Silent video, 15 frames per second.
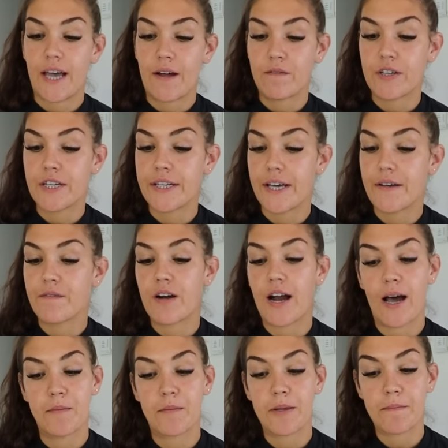every day for
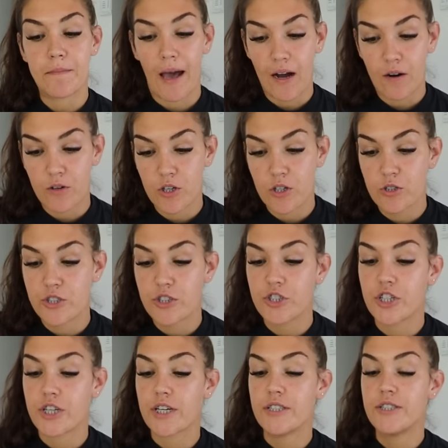how many macros you
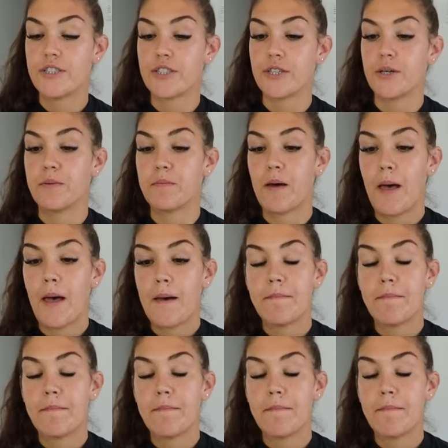should consume